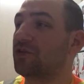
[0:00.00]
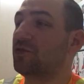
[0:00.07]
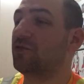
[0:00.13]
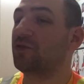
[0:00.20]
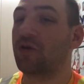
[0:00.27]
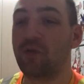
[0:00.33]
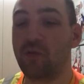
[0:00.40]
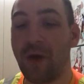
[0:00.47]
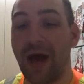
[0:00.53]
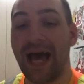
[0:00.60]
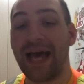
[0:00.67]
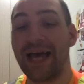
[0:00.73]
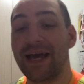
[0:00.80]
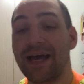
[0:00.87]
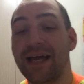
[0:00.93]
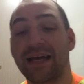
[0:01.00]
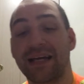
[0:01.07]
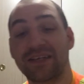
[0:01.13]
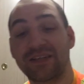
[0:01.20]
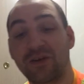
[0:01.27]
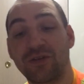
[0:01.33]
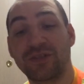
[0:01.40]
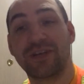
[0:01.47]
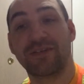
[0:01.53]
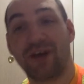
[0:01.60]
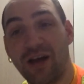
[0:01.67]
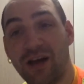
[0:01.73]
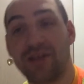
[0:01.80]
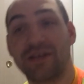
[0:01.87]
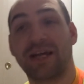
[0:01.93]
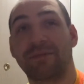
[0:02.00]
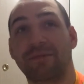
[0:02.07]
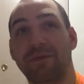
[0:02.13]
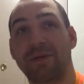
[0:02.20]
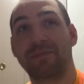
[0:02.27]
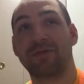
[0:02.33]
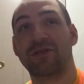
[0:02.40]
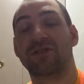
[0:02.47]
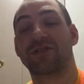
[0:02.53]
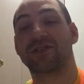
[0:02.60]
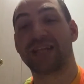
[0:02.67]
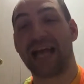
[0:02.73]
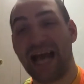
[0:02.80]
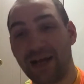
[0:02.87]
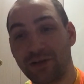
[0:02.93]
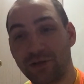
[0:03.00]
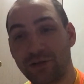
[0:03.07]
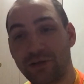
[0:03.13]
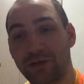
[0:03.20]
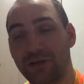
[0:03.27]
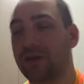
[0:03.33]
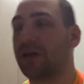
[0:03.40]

do you know why adults have a hard time remembering their childhood?